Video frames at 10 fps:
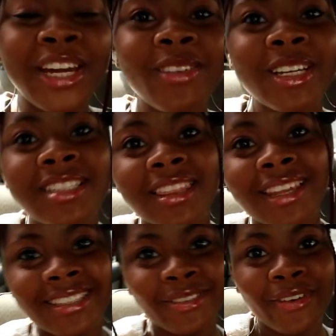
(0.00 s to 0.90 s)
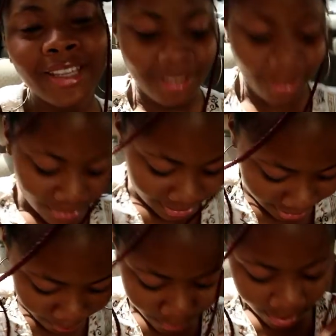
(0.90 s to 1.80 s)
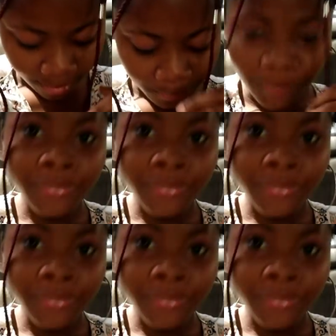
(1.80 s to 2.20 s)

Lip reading: Anyway, it's the 31st of December